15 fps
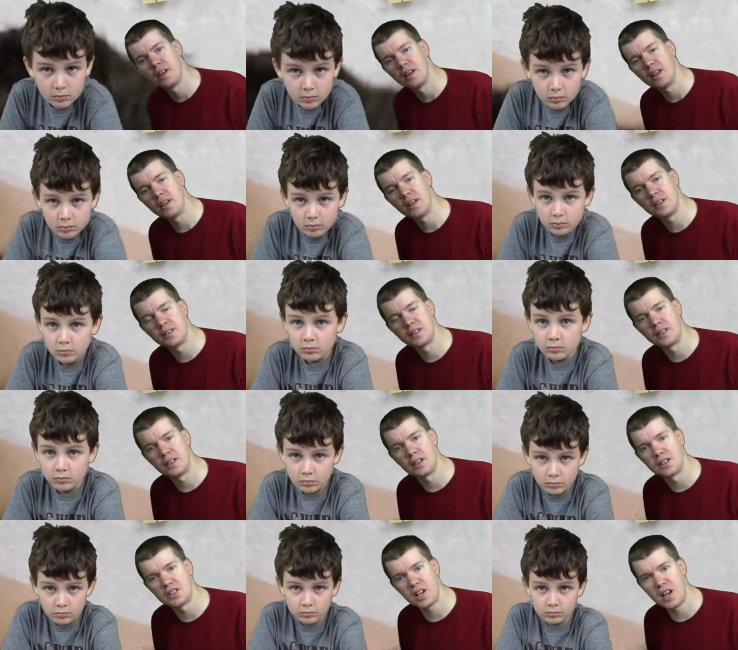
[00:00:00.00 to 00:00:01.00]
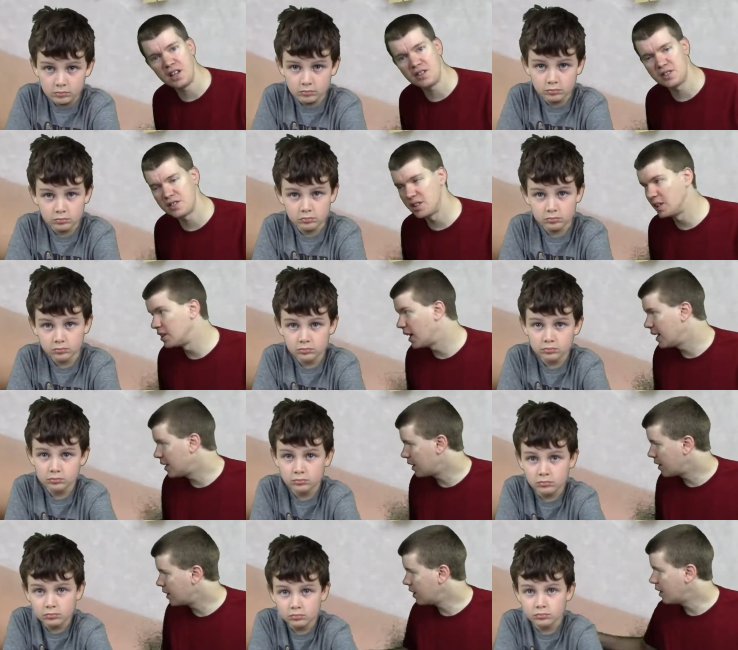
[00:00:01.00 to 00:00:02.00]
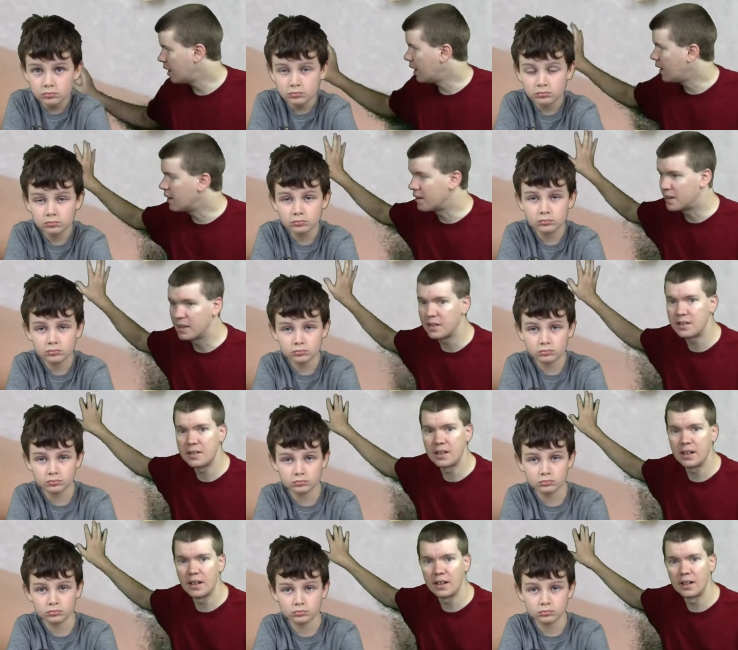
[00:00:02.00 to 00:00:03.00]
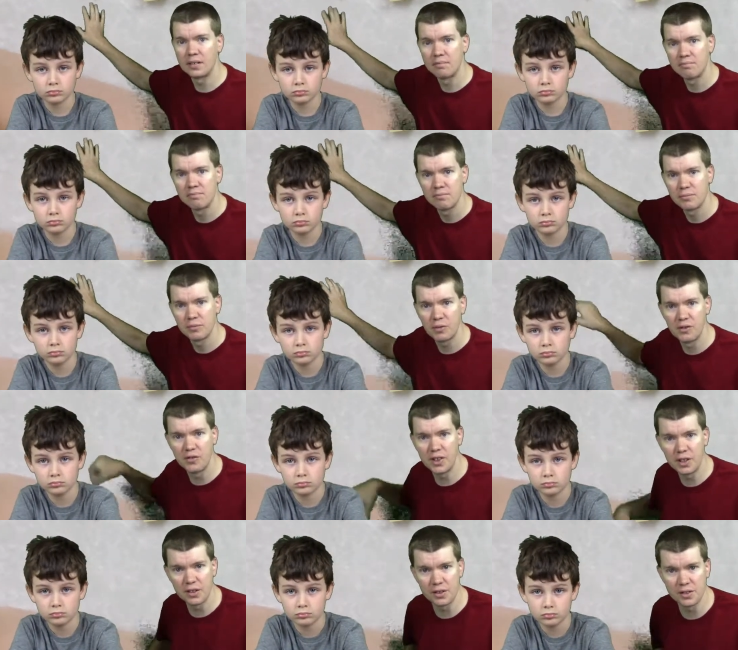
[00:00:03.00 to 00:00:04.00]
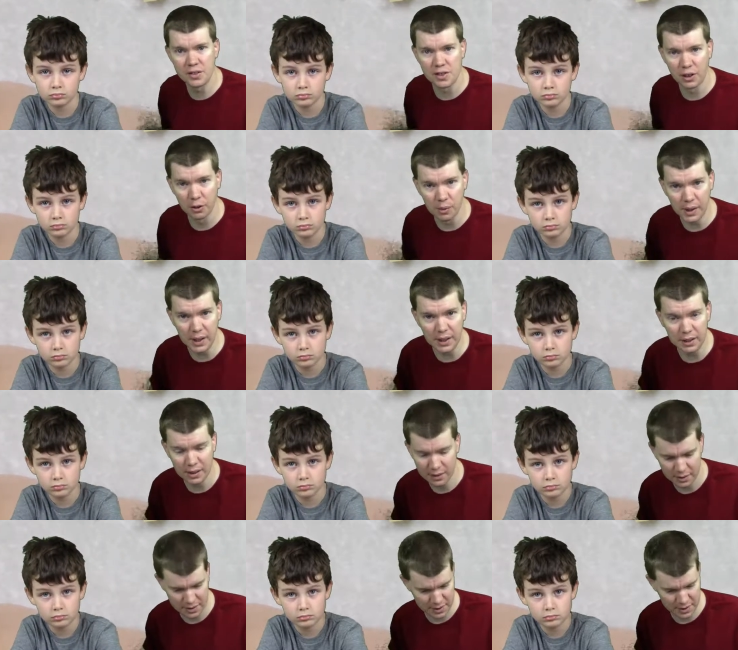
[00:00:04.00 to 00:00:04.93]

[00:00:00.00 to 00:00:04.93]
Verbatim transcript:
Speaker 1: it uh, changes the lighting and it uh, reveals the green.